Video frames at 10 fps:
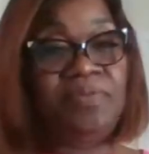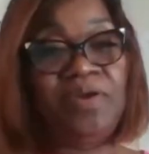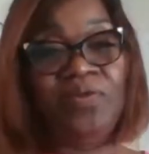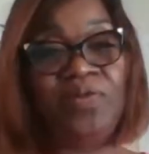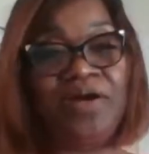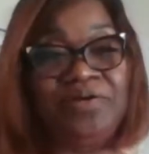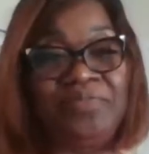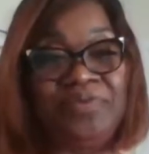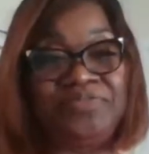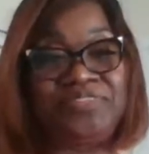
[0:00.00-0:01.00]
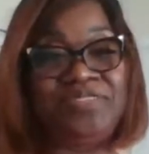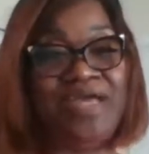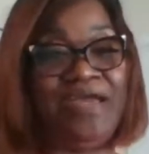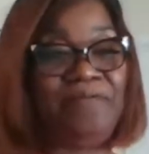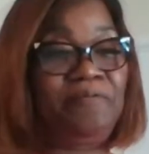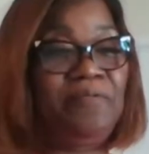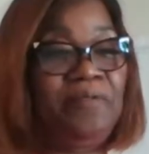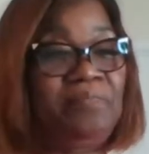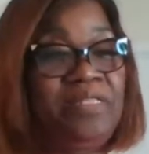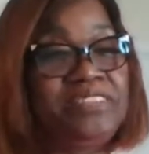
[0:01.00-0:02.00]
Man, welcome on tonight.
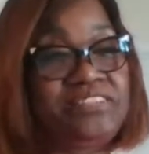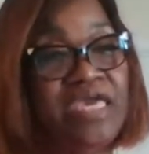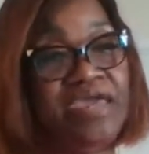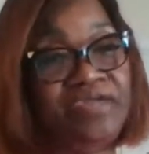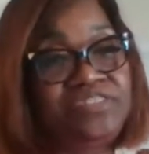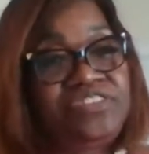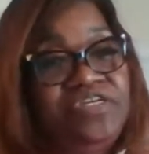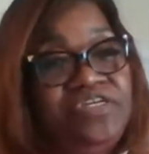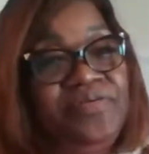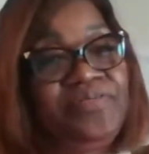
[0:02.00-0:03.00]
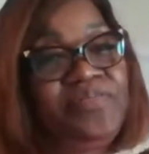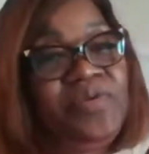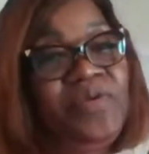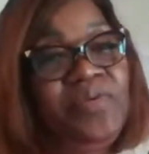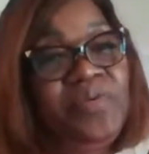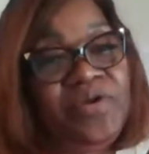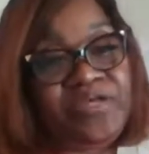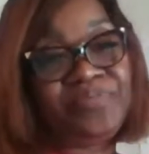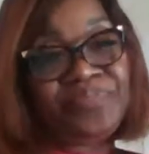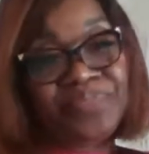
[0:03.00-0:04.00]
Please tag and share. We want
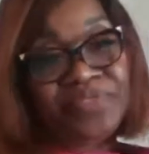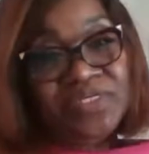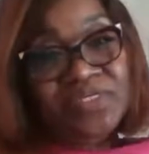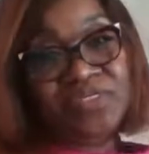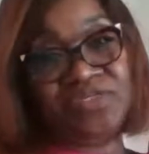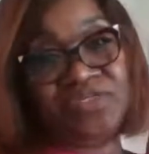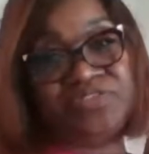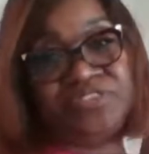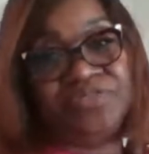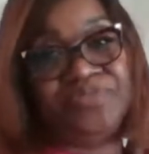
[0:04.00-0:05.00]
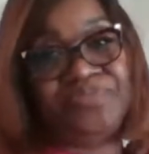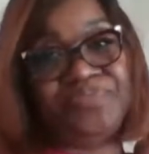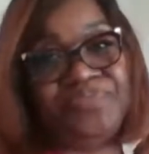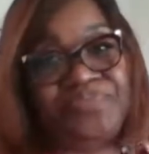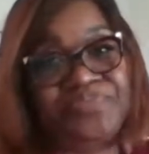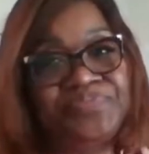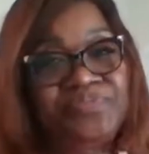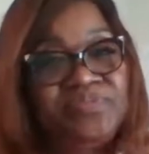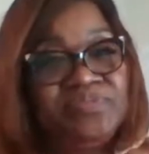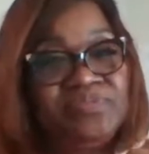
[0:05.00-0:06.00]
you to
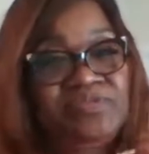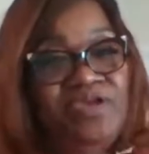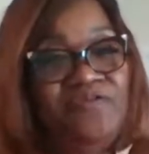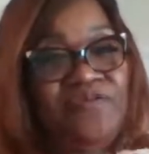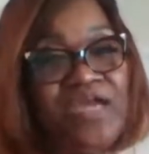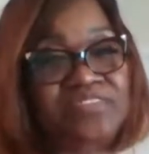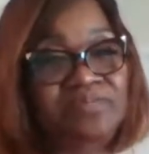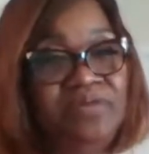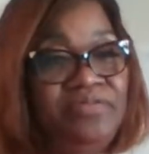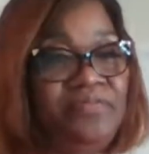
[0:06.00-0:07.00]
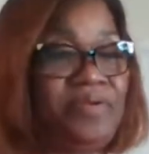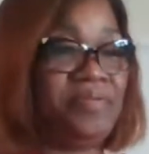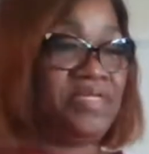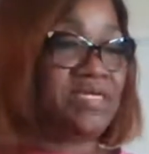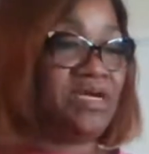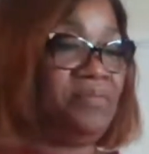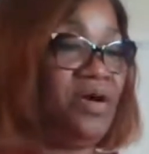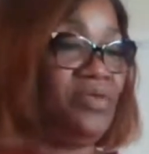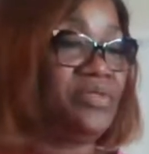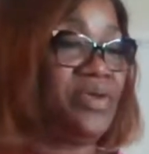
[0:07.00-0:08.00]
invite some other people to come
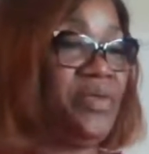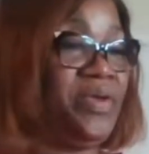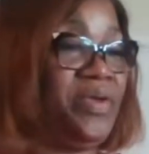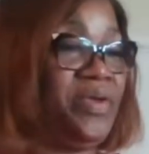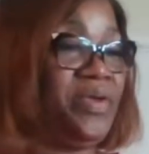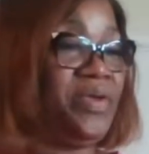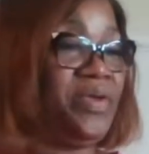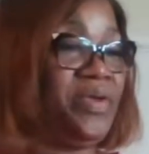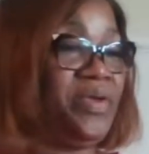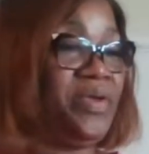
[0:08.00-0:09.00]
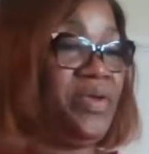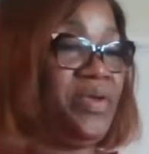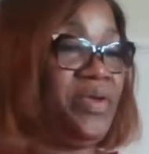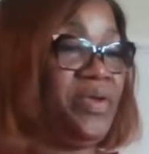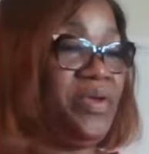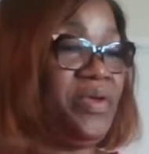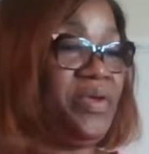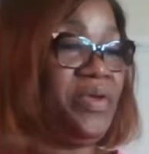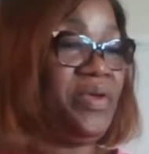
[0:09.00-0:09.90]
on, and we're going to tell you what we're all about.